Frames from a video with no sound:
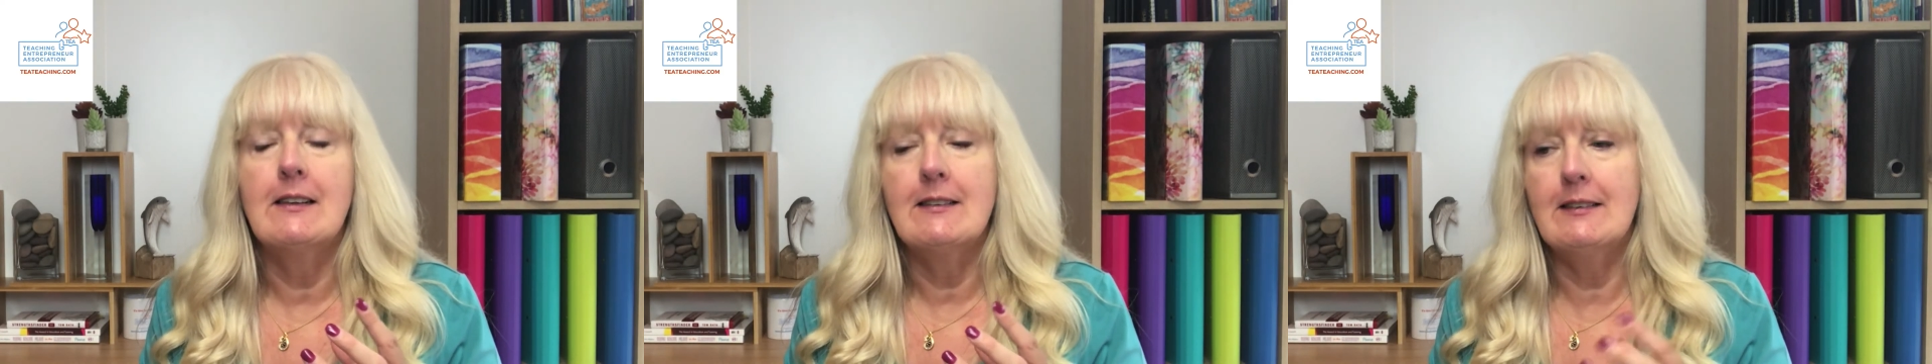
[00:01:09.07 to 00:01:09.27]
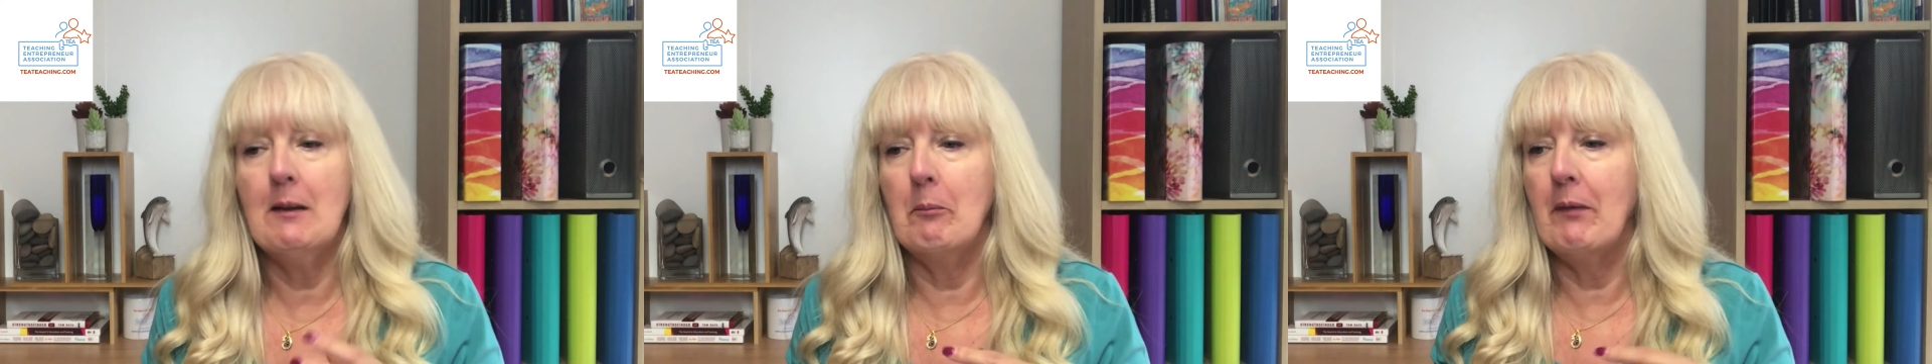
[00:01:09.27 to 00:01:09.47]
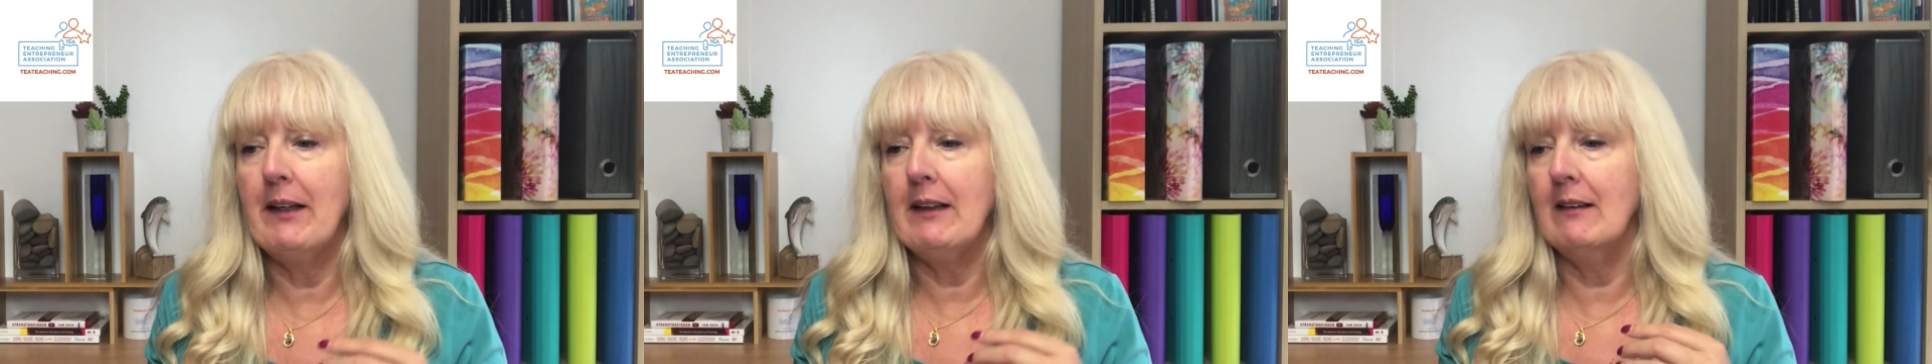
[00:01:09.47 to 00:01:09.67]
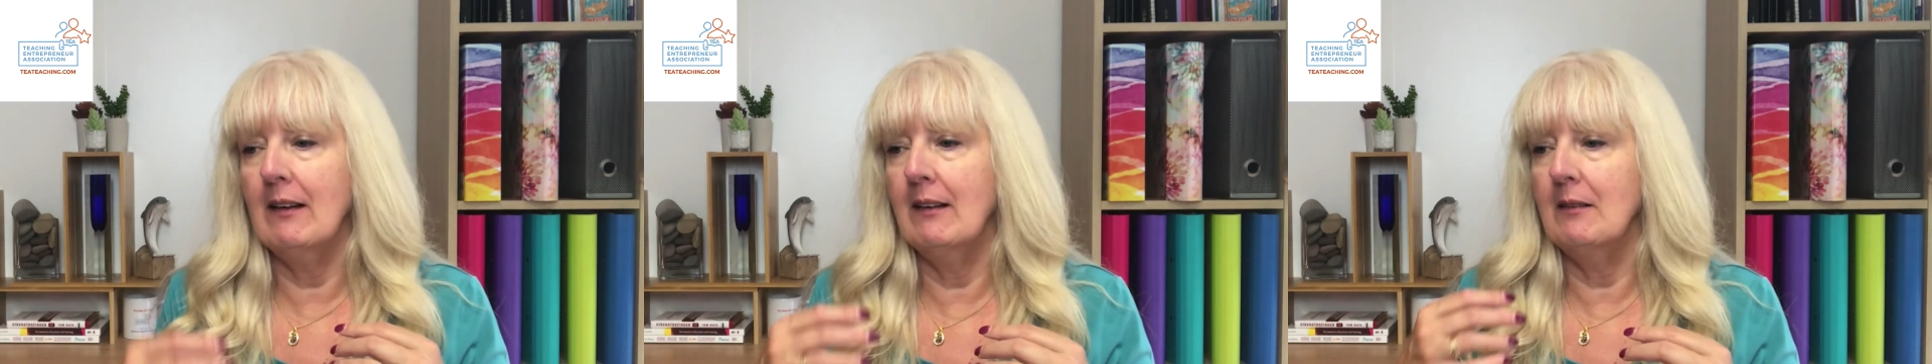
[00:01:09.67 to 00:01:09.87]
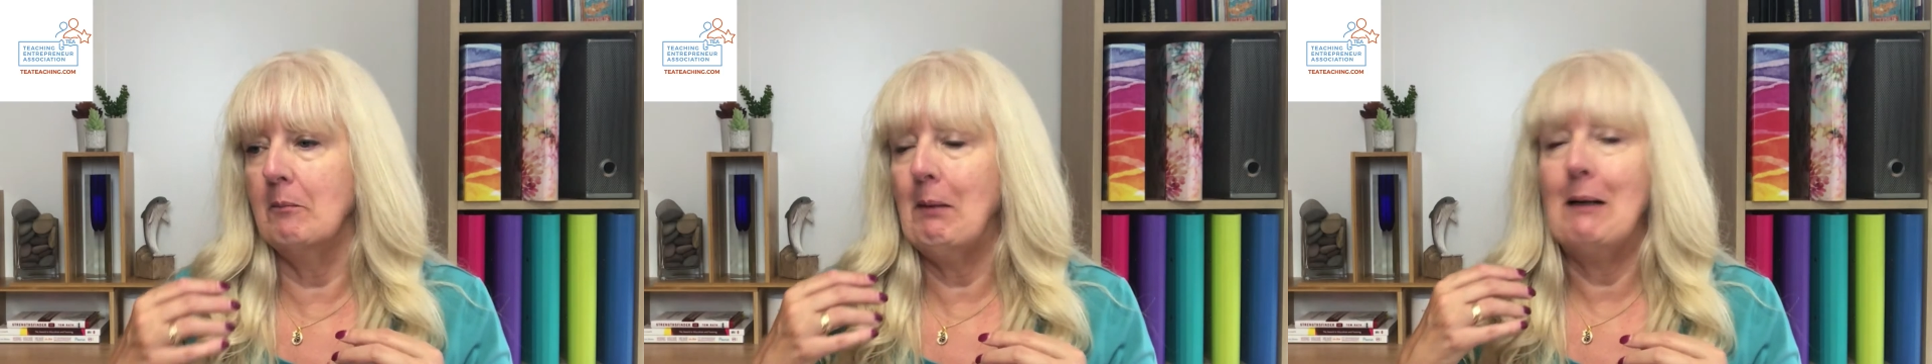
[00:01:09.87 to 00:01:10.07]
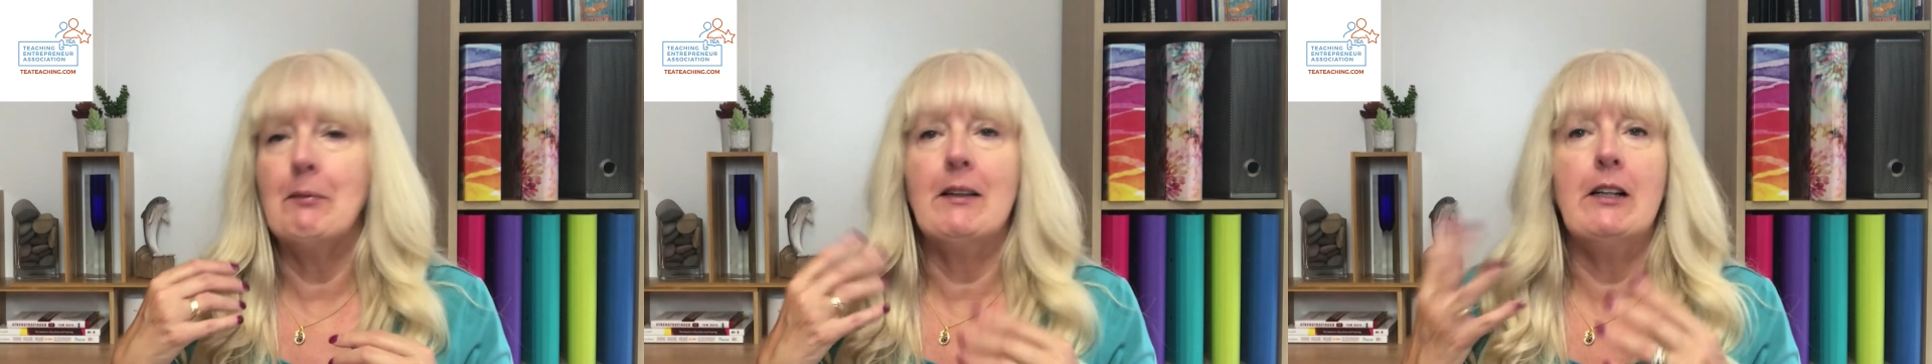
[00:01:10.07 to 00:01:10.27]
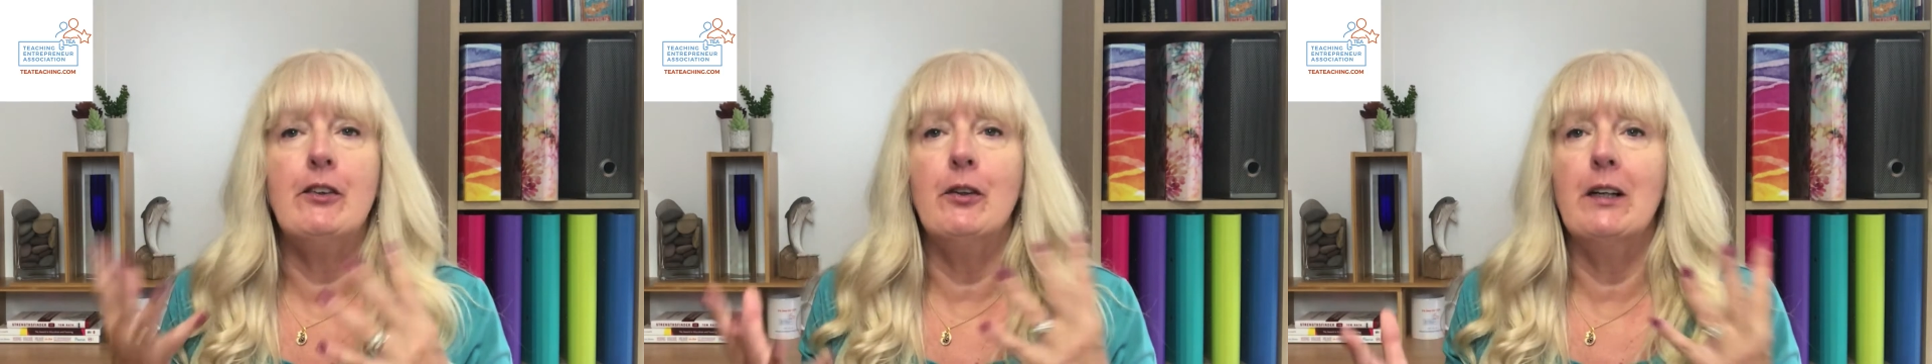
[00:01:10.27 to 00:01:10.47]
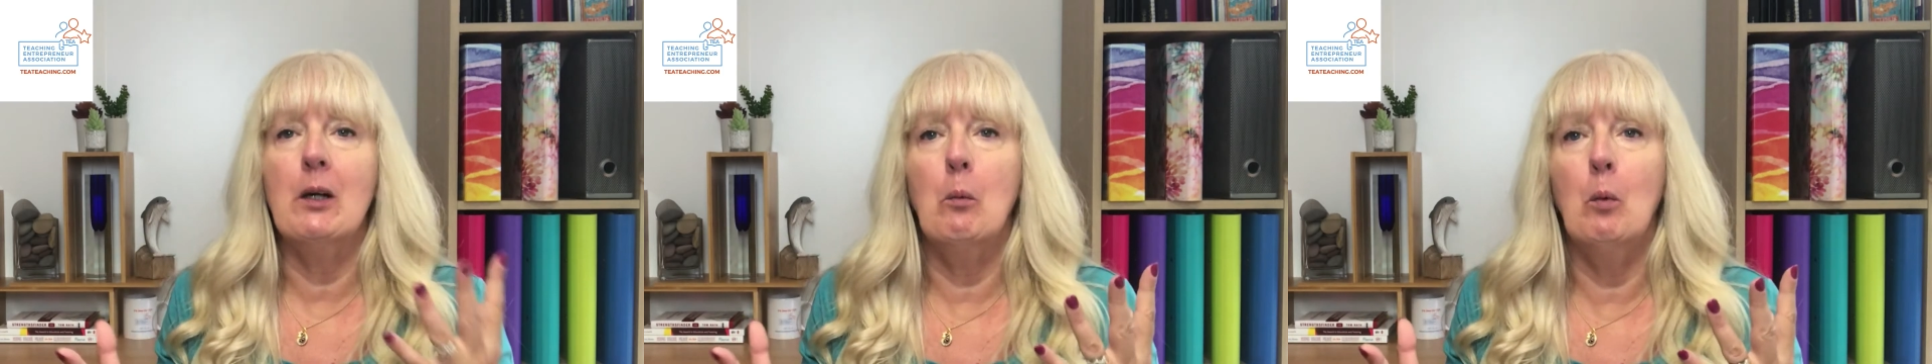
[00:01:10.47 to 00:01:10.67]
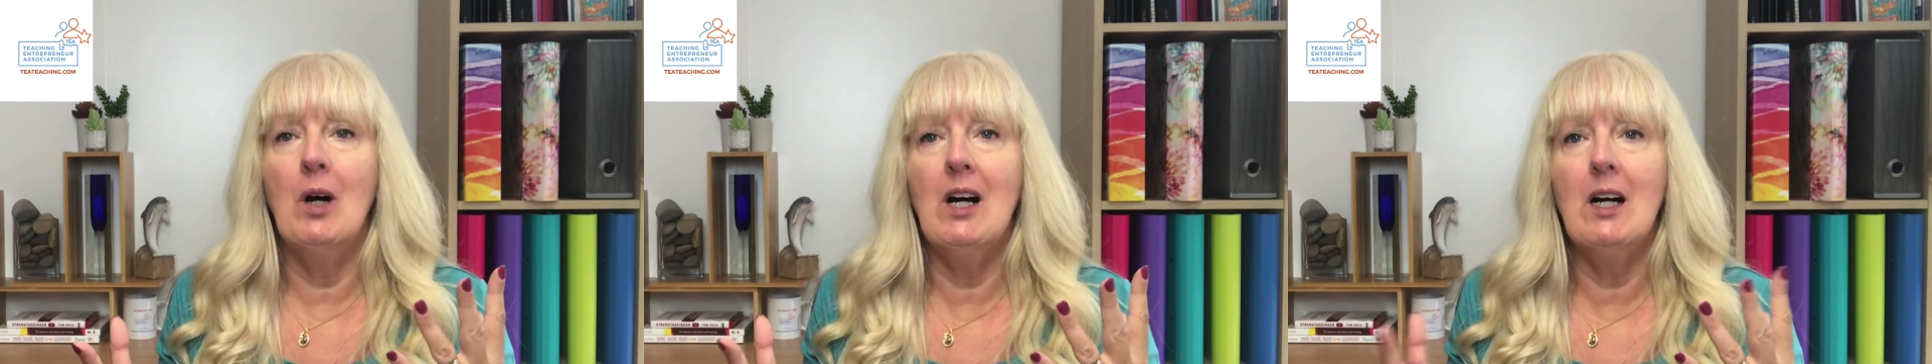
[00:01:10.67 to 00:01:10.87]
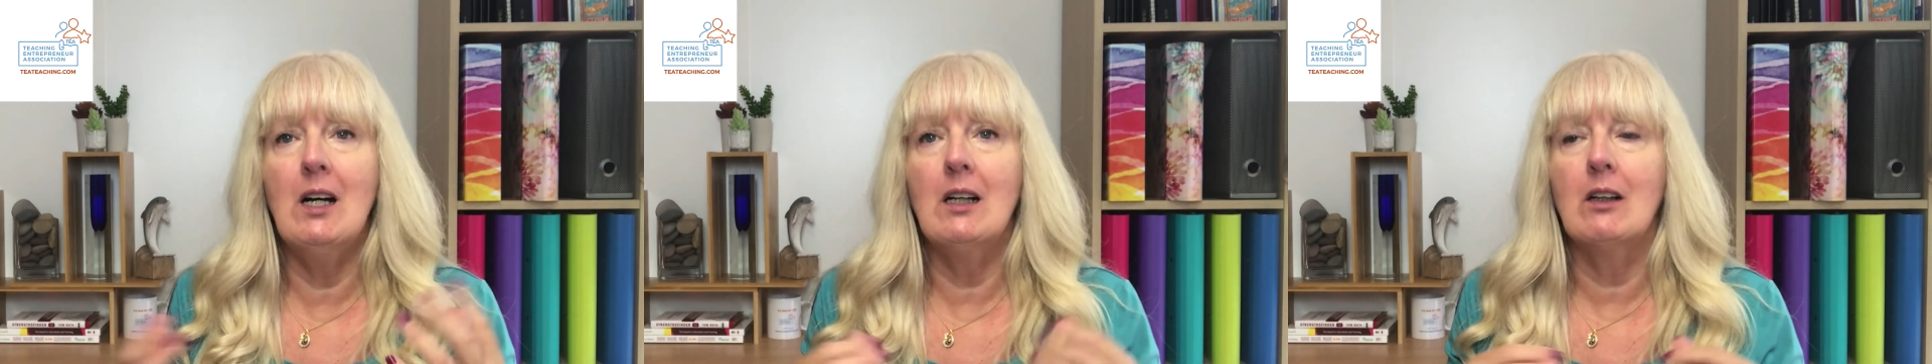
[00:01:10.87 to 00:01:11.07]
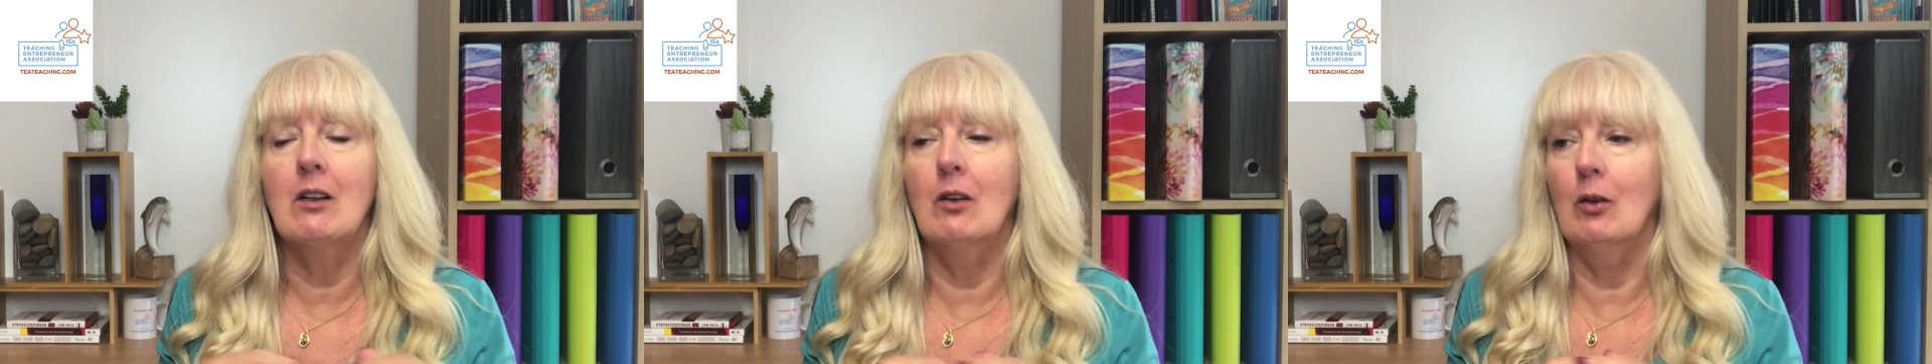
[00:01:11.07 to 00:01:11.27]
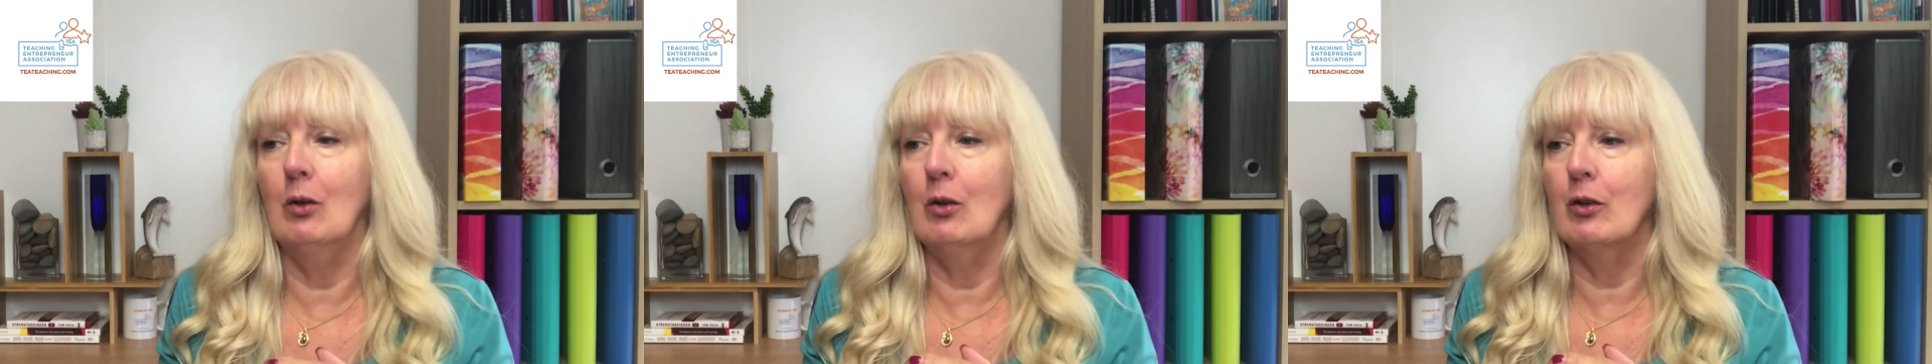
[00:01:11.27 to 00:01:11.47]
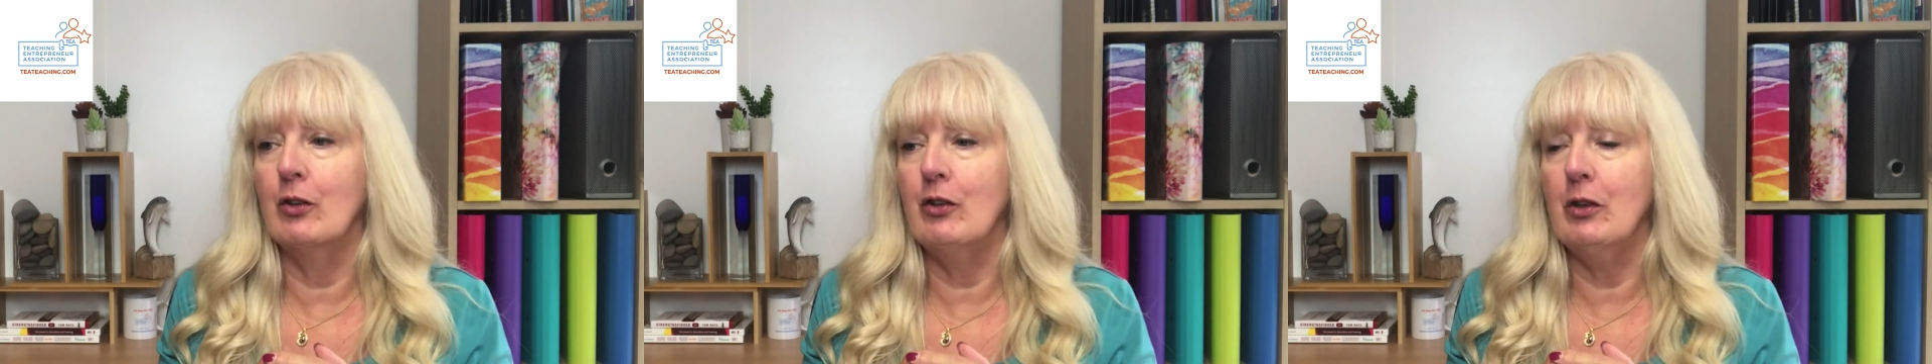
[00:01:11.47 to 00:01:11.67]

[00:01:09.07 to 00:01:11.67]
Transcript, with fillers: something that perhaps they're doing at work or